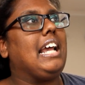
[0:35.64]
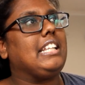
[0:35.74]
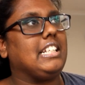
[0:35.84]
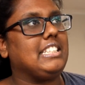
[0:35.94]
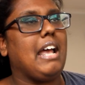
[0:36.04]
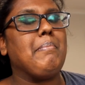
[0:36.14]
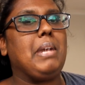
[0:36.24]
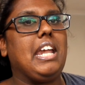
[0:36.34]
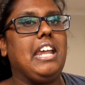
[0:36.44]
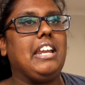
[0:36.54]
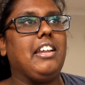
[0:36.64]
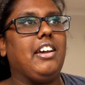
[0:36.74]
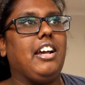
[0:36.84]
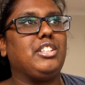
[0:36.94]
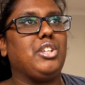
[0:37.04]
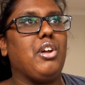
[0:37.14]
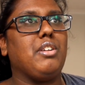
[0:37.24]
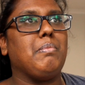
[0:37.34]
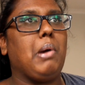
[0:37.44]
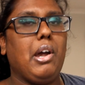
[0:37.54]
does that mean a
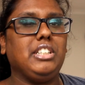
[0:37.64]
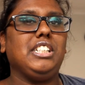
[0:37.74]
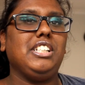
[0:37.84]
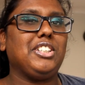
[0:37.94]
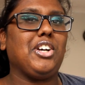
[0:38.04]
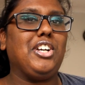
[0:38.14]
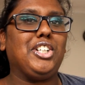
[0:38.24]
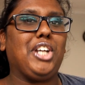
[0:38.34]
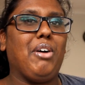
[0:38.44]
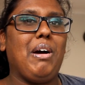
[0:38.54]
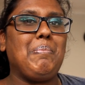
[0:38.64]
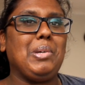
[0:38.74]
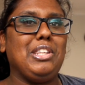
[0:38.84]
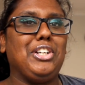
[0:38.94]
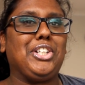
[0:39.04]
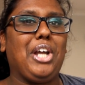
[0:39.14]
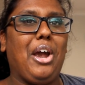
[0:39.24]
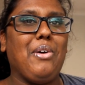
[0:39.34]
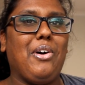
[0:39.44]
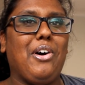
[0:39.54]
certain person is going to show up on the
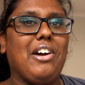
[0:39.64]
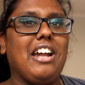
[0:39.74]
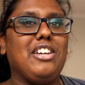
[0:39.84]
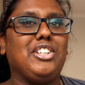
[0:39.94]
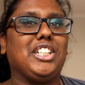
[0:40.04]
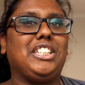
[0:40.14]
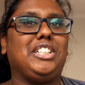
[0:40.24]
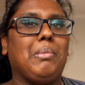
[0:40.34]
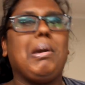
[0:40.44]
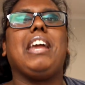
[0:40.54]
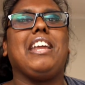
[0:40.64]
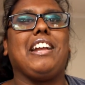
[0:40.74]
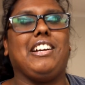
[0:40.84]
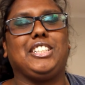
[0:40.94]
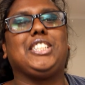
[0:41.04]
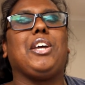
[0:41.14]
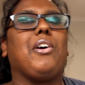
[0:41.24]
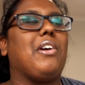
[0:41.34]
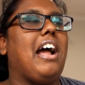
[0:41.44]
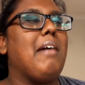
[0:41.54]
show, or are you just debating us? So
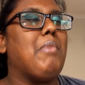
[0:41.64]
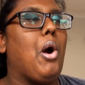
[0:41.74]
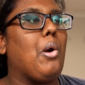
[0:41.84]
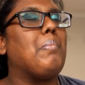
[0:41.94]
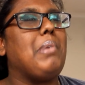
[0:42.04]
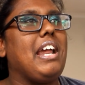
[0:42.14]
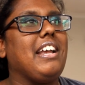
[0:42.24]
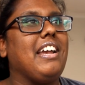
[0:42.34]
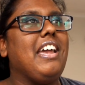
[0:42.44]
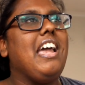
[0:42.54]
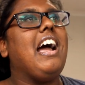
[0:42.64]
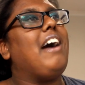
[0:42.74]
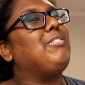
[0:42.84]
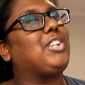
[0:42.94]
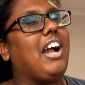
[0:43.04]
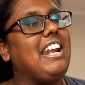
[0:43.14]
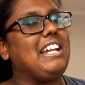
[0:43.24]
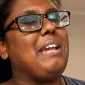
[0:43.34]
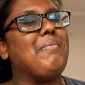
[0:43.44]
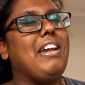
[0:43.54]
I'm trying to
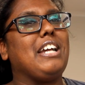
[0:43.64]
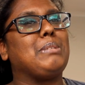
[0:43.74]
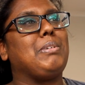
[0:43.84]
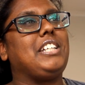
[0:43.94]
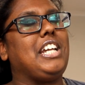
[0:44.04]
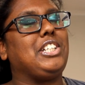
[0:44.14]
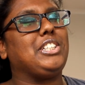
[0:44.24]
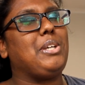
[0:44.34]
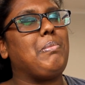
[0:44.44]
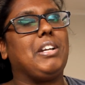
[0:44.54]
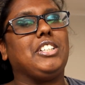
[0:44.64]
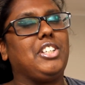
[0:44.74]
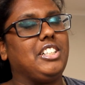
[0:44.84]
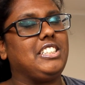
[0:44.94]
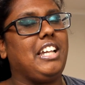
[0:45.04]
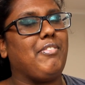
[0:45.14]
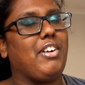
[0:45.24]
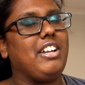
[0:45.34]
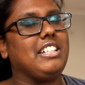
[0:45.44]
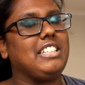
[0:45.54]
keep my expectations low, but as you can see, I'm
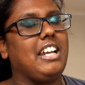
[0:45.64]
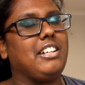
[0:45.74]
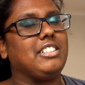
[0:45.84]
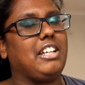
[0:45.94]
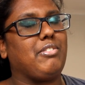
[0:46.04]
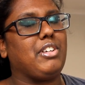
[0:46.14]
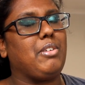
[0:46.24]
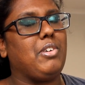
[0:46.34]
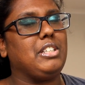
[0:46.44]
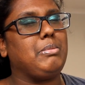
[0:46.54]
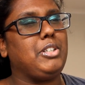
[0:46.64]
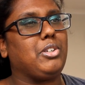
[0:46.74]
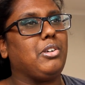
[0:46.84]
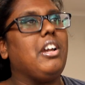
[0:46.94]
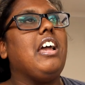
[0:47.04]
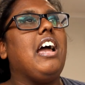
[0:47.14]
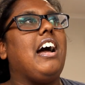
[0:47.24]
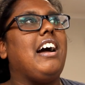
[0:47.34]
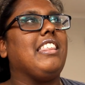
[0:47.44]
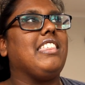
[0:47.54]
very excited because I really want it to be true
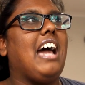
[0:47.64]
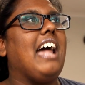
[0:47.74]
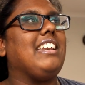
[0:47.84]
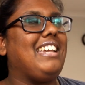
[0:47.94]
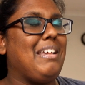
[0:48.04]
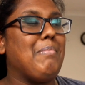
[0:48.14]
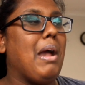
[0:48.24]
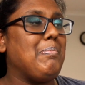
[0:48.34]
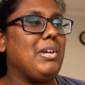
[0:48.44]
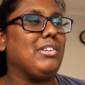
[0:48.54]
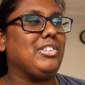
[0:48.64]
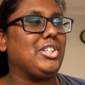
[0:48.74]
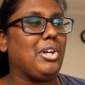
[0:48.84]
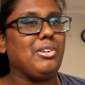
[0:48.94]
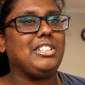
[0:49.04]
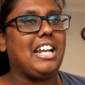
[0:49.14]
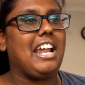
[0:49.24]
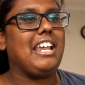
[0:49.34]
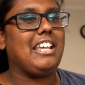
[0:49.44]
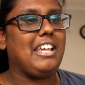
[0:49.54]
that he might be on the show
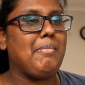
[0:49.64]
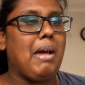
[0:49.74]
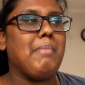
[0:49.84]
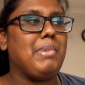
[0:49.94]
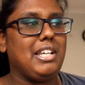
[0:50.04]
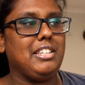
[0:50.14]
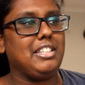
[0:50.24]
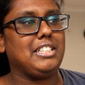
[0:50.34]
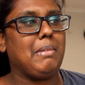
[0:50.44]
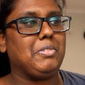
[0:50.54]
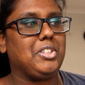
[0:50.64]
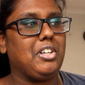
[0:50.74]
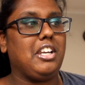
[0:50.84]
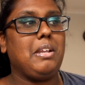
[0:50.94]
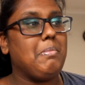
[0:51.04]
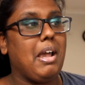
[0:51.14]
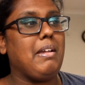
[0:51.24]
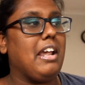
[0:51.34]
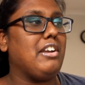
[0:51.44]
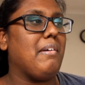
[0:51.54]
today, he might be in this episode, and he might
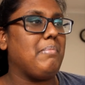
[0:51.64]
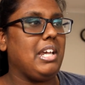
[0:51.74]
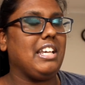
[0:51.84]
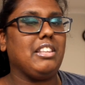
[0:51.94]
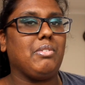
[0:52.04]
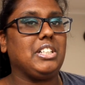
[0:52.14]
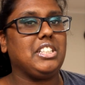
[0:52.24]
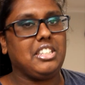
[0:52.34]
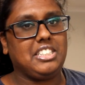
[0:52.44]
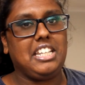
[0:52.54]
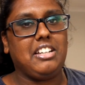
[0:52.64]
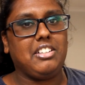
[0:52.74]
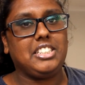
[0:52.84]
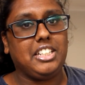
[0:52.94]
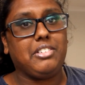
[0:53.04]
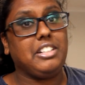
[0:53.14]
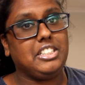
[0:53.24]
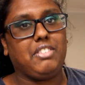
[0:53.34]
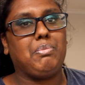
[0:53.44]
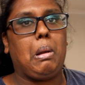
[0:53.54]
end up being in the rest of the
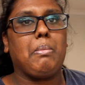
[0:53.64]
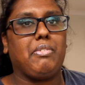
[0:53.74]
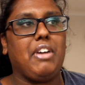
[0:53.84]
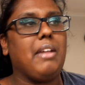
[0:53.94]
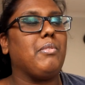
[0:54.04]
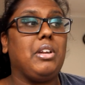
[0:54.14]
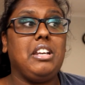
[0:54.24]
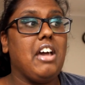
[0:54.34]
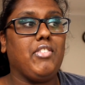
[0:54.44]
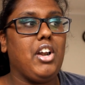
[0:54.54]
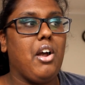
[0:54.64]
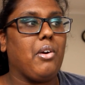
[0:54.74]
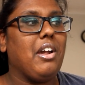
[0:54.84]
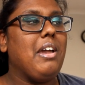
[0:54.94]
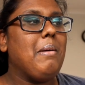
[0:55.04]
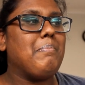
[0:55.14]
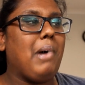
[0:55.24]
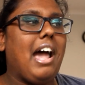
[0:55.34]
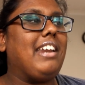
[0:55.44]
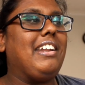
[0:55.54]
series of Boba Fett. We never know.
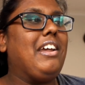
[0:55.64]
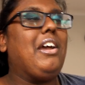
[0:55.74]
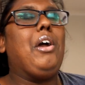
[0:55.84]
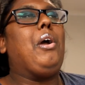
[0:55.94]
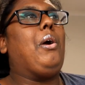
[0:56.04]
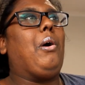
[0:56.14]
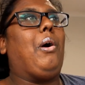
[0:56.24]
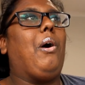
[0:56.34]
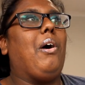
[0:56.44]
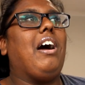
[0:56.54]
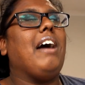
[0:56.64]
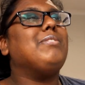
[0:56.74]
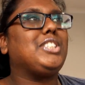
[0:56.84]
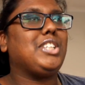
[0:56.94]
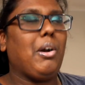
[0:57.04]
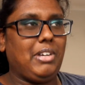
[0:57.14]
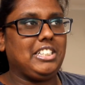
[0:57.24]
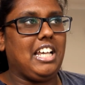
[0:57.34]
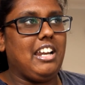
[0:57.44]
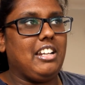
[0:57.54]
But I'm so
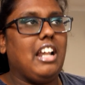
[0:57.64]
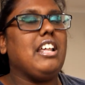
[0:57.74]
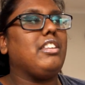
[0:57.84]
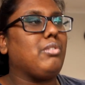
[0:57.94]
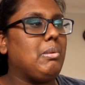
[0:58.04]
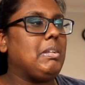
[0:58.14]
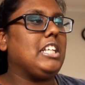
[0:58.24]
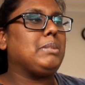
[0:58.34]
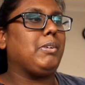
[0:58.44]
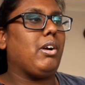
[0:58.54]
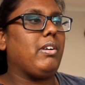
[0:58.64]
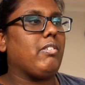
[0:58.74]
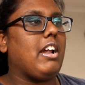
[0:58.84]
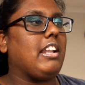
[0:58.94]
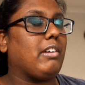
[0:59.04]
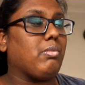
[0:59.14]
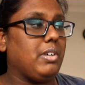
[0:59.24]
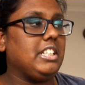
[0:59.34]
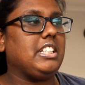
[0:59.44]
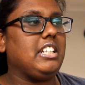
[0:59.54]
excited. Another rumor that's been going around like
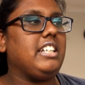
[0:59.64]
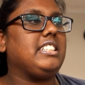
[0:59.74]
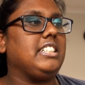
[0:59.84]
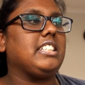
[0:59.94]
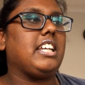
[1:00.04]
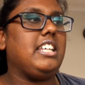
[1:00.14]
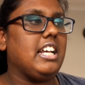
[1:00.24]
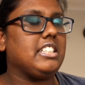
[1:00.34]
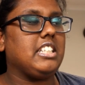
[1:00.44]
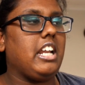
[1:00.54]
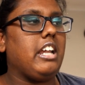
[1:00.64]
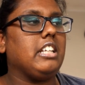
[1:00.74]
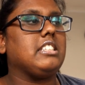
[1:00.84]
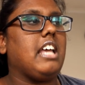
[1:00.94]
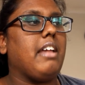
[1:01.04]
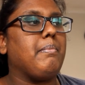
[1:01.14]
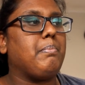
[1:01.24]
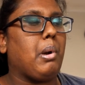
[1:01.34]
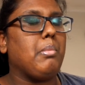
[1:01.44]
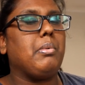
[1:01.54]
recently since like yesterday is that
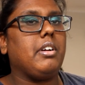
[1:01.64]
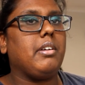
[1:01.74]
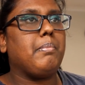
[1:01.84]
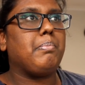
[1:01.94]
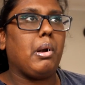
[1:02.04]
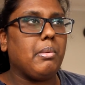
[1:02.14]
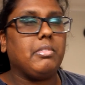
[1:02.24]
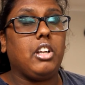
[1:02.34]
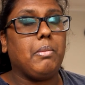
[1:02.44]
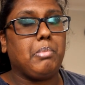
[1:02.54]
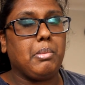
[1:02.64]
Bo-Katan